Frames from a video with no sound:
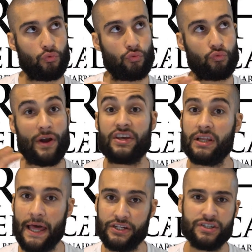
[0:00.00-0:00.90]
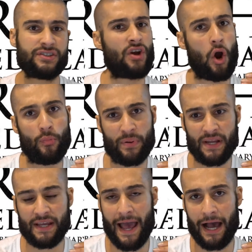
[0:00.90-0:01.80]
regulations and
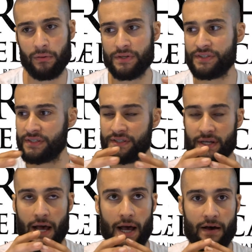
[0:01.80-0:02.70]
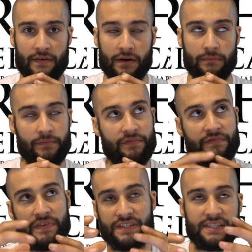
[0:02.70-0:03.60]
opening hours and
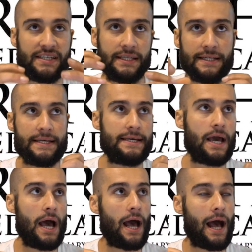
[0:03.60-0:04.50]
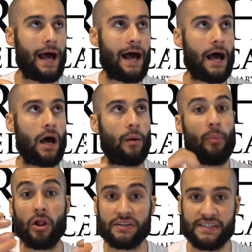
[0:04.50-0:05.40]
facility
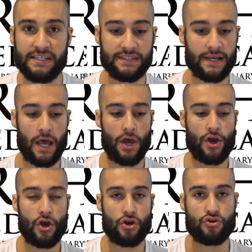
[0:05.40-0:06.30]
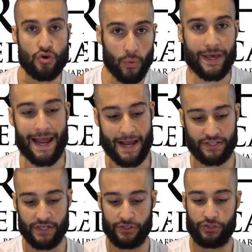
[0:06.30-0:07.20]
policies, you'll get
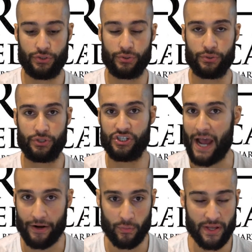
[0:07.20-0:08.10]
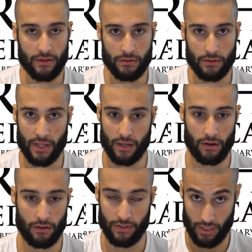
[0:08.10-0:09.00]
access to shadowing
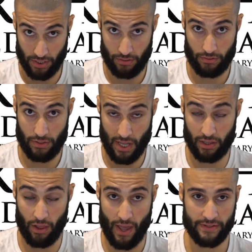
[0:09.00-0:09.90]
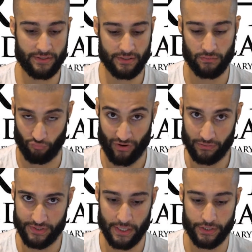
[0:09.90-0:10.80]
their clients, real
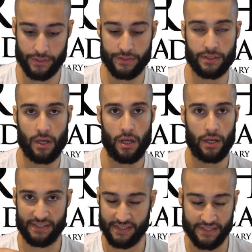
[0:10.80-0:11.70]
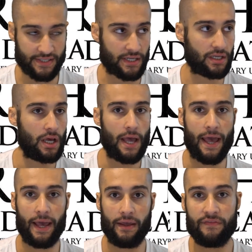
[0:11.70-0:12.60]
sessions, assisting,
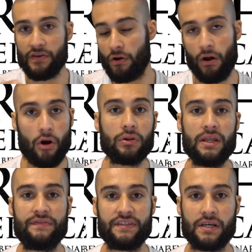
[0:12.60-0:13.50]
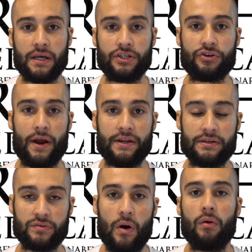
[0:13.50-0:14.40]
and for your own lifting and training
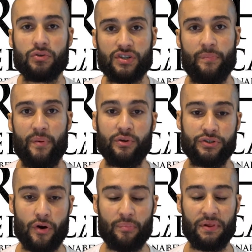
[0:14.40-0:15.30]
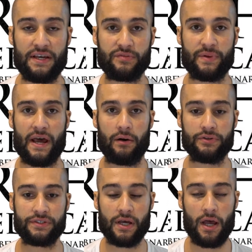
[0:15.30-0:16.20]
as well, also to build your own placement
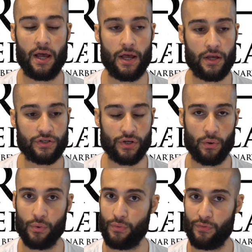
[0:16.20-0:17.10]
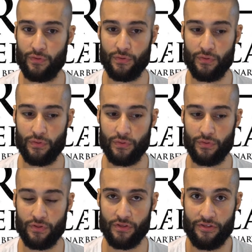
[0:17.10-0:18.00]
hours. So
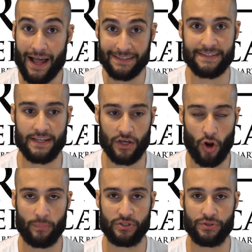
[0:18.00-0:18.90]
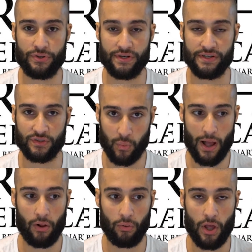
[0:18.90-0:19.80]
that's an opportunity as
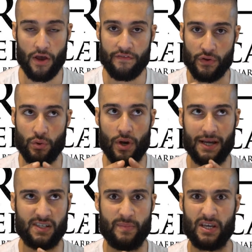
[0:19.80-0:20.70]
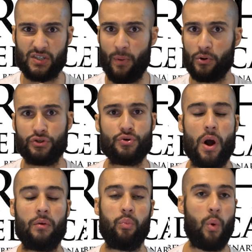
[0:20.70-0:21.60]
well for you guys to be exposed to
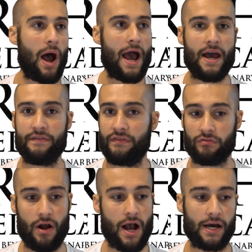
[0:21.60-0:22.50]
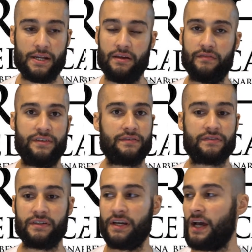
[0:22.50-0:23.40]
a wide variety of
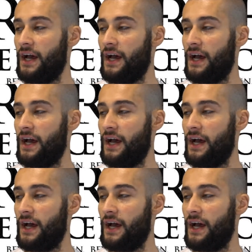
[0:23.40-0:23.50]
different